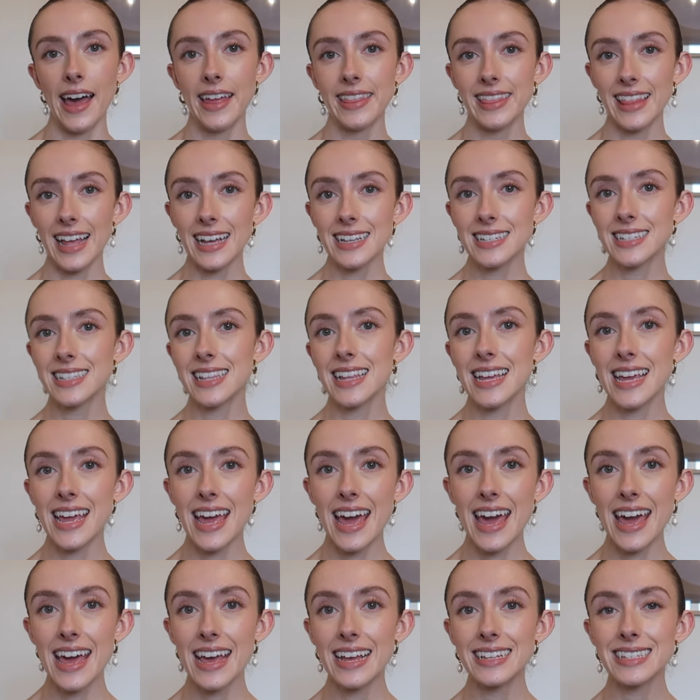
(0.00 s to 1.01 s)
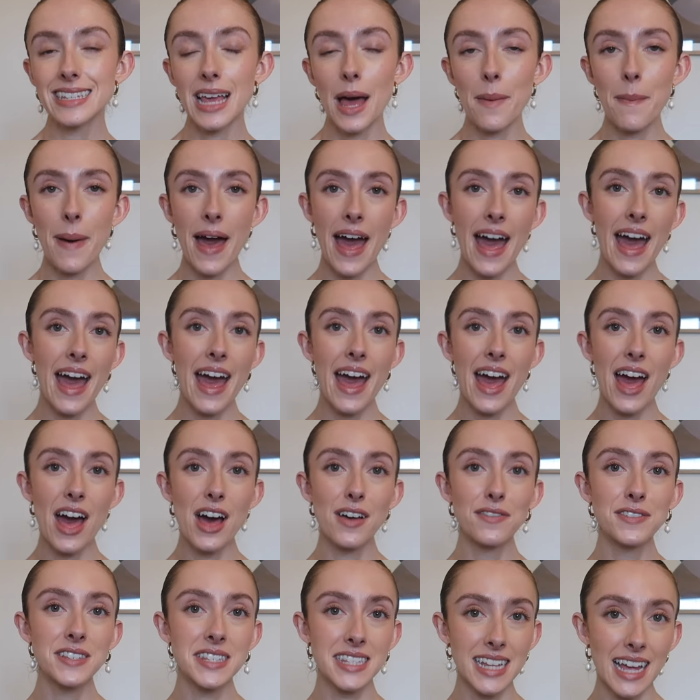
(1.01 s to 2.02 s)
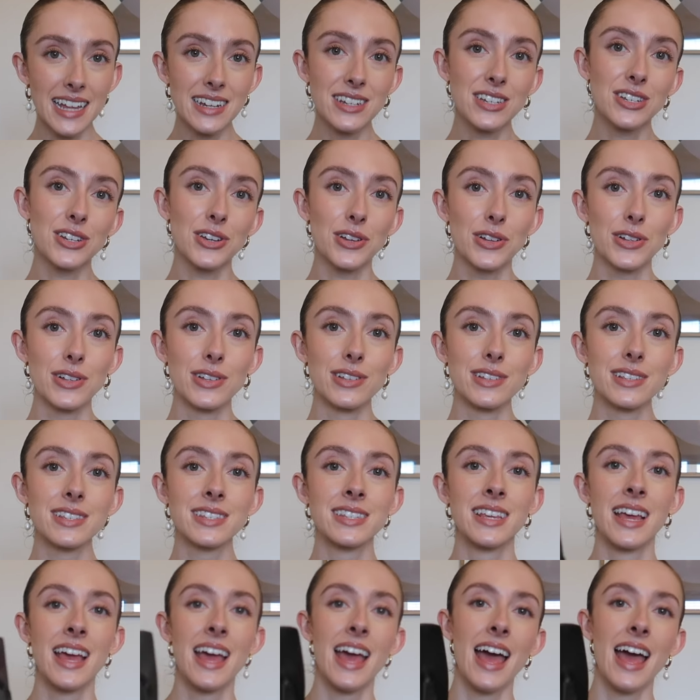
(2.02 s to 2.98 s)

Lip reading: And lastly is a pair of sandals,